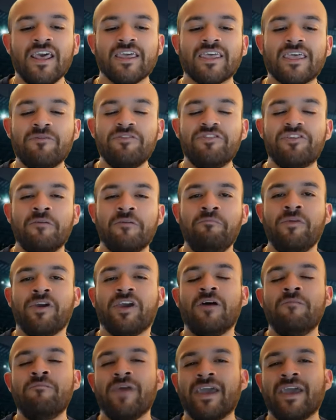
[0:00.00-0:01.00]
Give me the
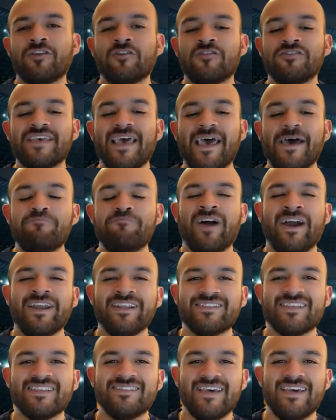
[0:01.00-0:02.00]
Commanders at
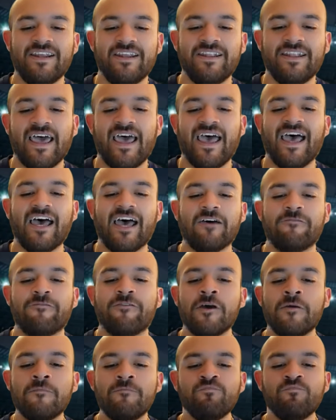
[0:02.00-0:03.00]
minus 10.5.
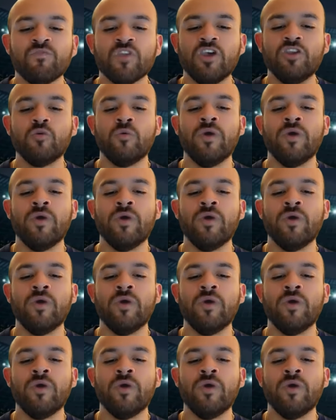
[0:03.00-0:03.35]
New